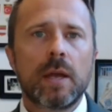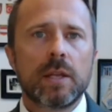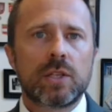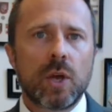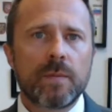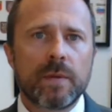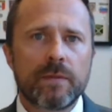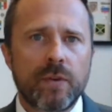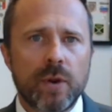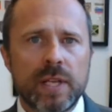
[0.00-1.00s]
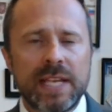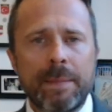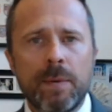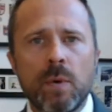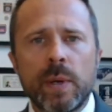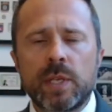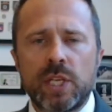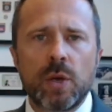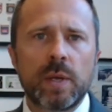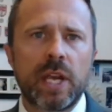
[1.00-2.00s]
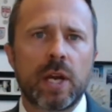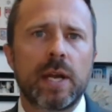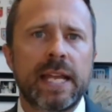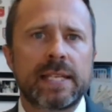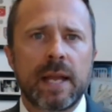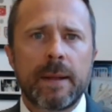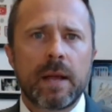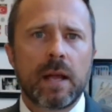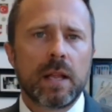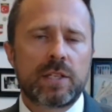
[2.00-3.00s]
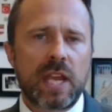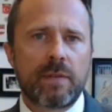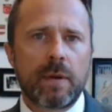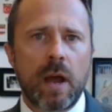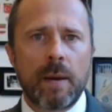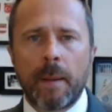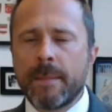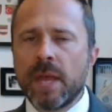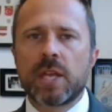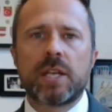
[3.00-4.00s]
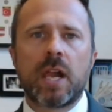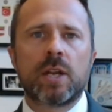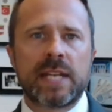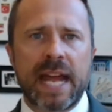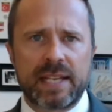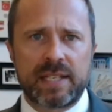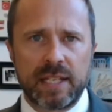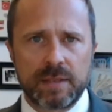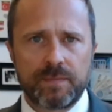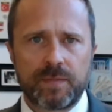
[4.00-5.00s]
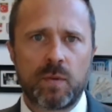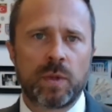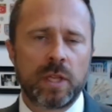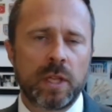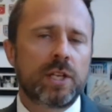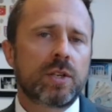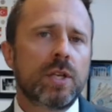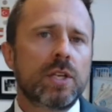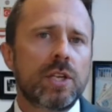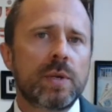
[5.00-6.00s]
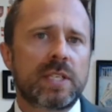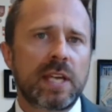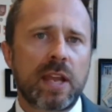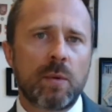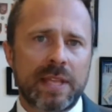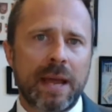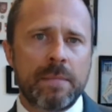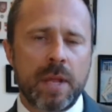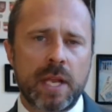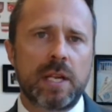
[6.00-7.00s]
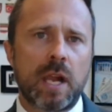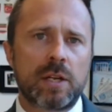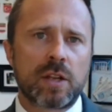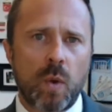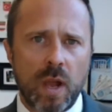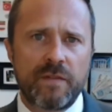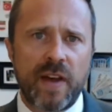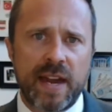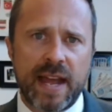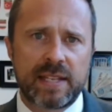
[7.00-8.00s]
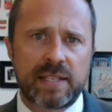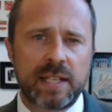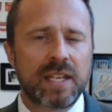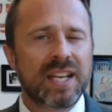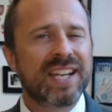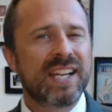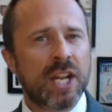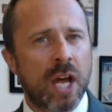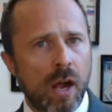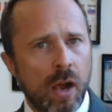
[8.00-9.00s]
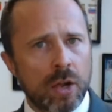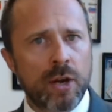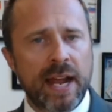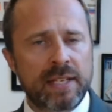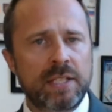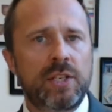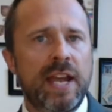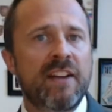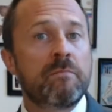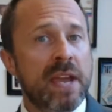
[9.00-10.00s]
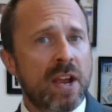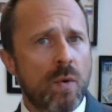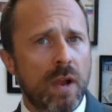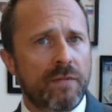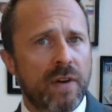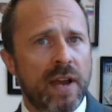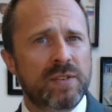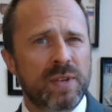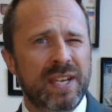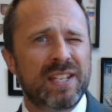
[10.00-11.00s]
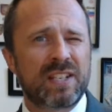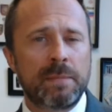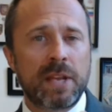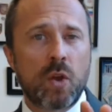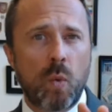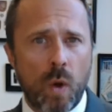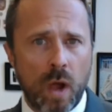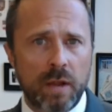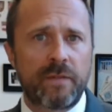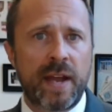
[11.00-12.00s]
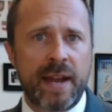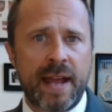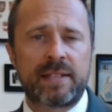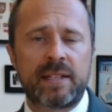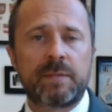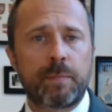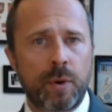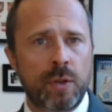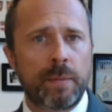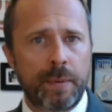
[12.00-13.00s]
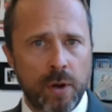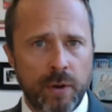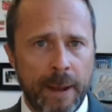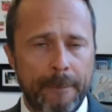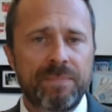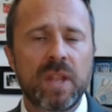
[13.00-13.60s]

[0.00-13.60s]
So for example, what we would do here is, let's say you have $1 million in assets. What the lender is going to do is say, okay, with that $1 million of qualified assets, not all your assets you have may qualify. So again, it's going to be qualified assets per the program.